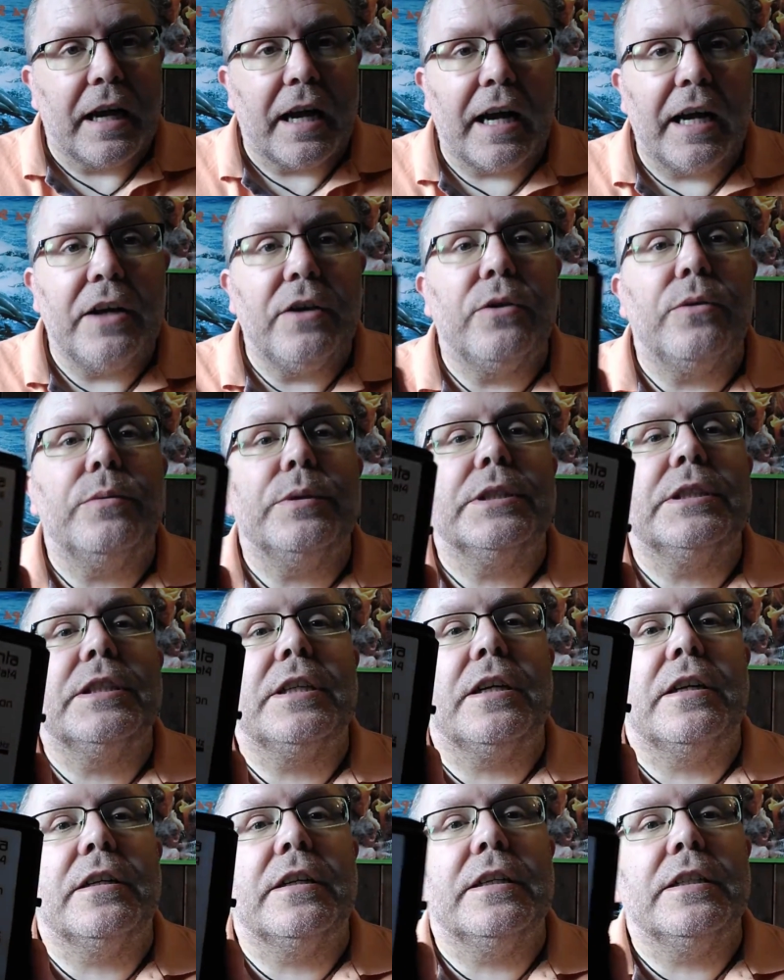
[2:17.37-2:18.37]
I always
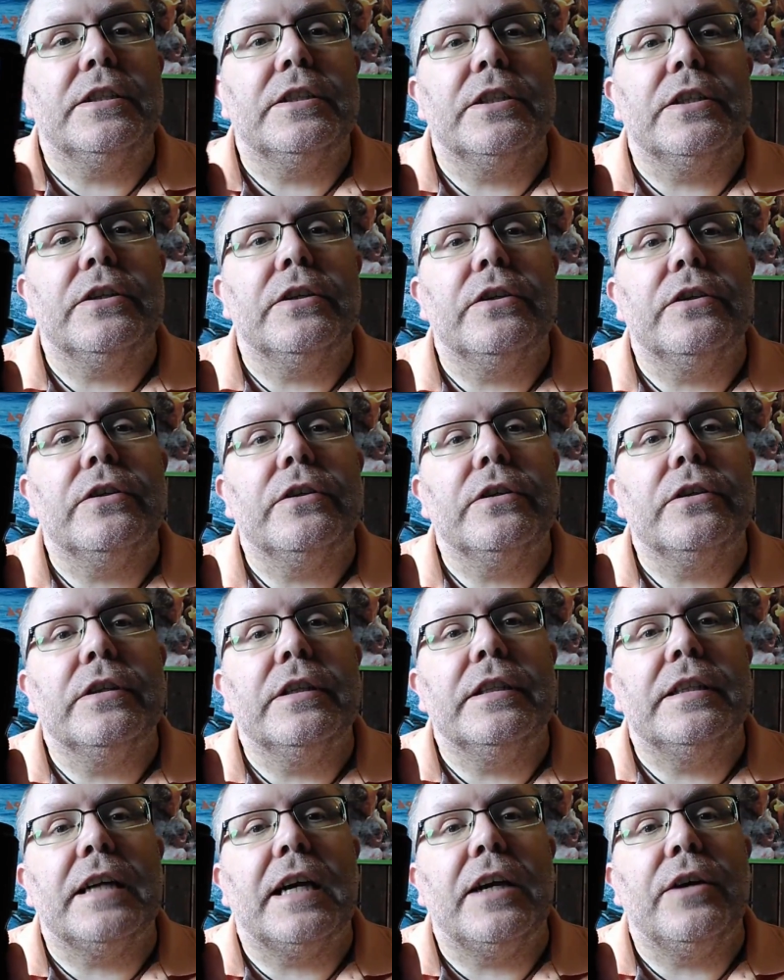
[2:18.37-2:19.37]
turn it to
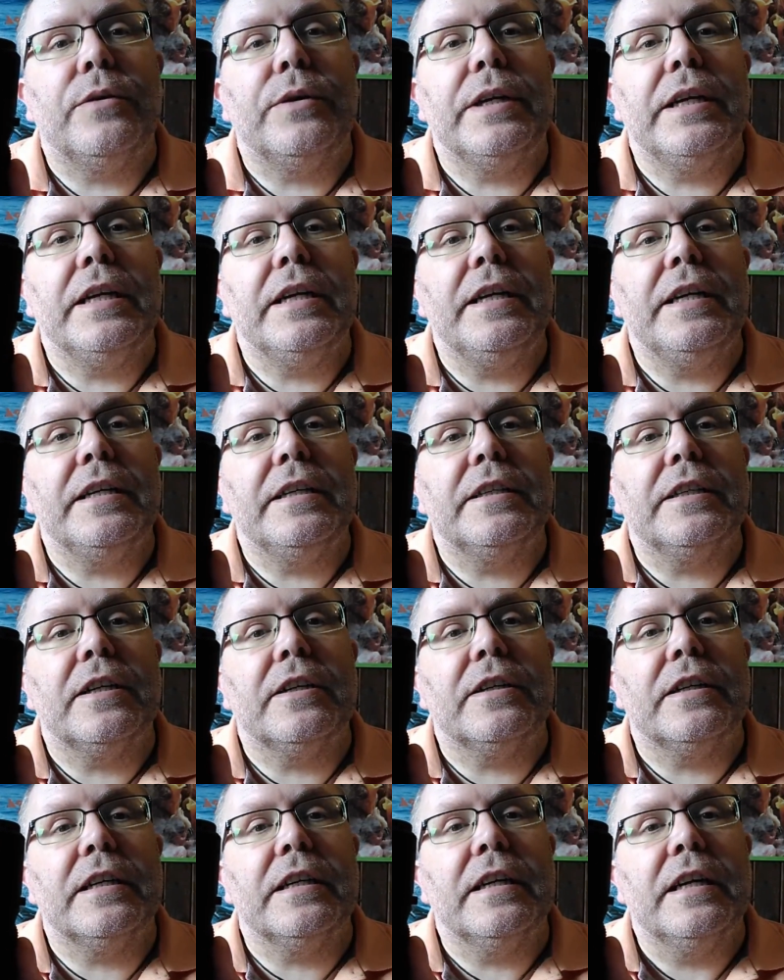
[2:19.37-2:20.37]
the dial here, you
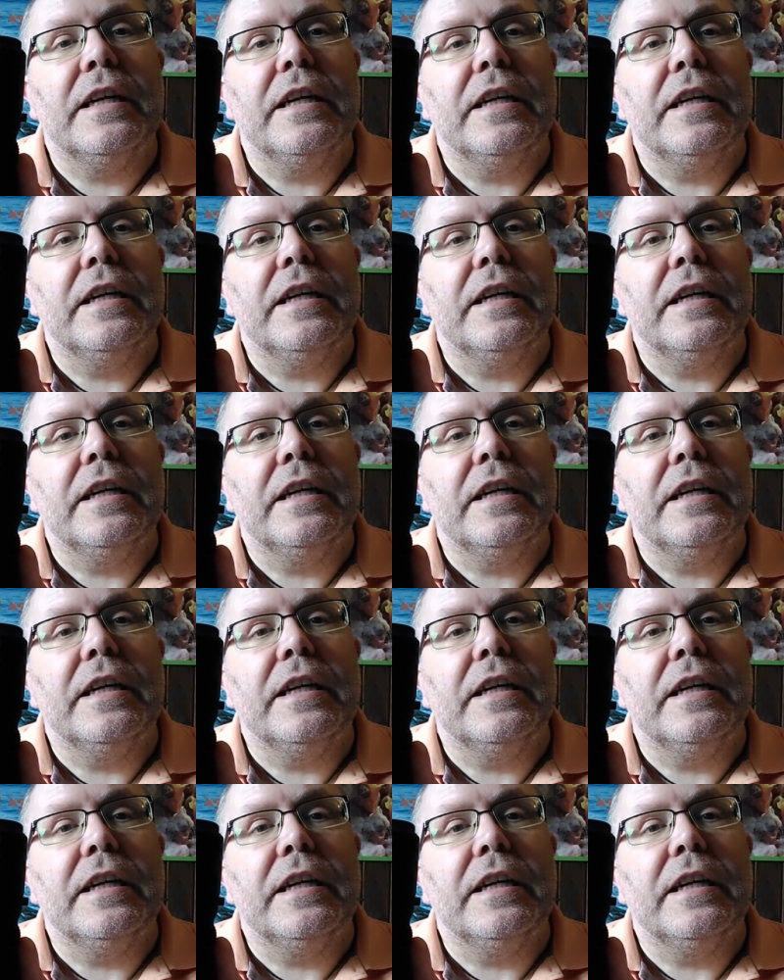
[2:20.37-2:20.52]
turn it